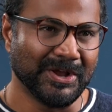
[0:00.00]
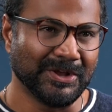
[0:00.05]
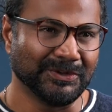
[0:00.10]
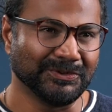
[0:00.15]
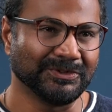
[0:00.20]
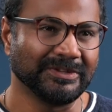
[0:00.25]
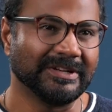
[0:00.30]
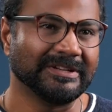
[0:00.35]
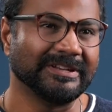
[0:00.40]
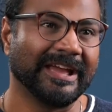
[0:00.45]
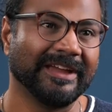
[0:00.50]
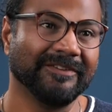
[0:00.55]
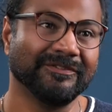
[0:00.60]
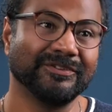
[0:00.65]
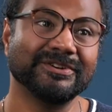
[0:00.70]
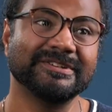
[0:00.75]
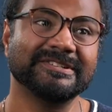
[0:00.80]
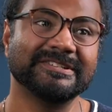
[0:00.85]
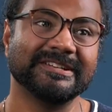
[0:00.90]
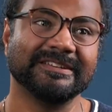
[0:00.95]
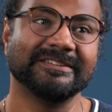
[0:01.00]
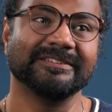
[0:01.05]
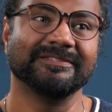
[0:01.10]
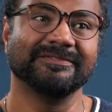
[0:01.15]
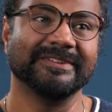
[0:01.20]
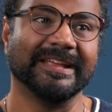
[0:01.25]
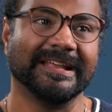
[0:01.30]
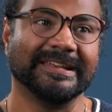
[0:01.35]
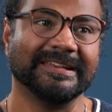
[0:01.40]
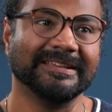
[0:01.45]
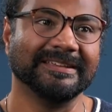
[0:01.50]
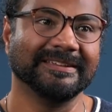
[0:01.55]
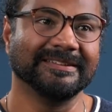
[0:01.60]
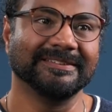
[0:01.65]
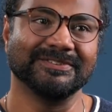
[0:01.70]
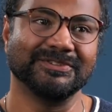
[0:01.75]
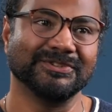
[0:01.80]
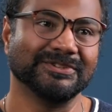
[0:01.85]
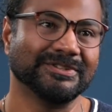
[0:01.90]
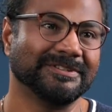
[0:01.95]
So the diversity of Delhi
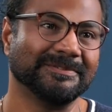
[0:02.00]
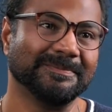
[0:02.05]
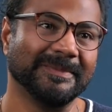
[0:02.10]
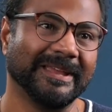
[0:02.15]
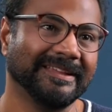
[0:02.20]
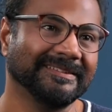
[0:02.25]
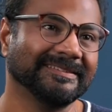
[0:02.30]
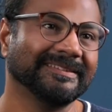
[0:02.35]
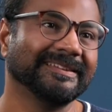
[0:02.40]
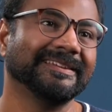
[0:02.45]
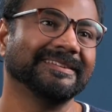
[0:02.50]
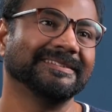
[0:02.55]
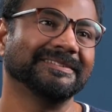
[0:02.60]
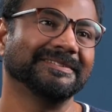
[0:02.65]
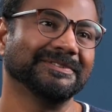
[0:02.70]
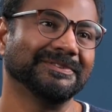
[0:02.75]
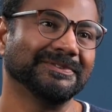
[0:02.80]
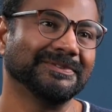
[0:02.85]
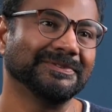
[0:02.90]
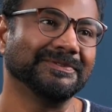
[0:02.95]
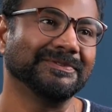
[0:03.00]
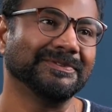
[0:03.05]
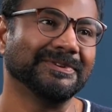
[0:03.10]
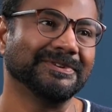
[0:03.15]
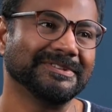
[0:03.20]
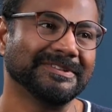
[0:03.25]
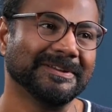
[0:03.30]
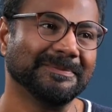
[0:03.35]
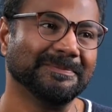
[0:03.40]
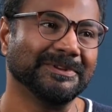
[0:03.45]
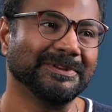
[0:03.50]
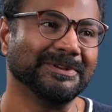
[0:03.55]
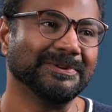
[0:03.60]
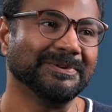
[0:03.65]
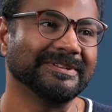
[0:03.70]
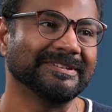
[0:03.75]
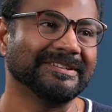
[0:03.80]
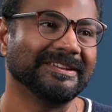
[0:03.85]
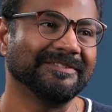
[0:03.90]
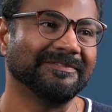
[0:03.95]
is just amazing. So if you're somebody who
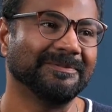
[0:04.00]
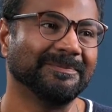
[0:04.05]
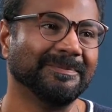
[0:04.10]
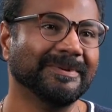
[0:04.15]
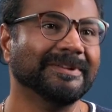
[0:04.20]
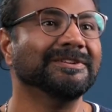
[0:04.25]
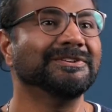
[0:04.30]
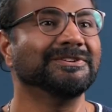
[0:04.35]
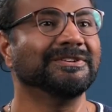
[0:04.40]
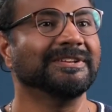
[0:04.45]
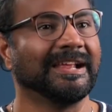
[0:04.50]
has never been to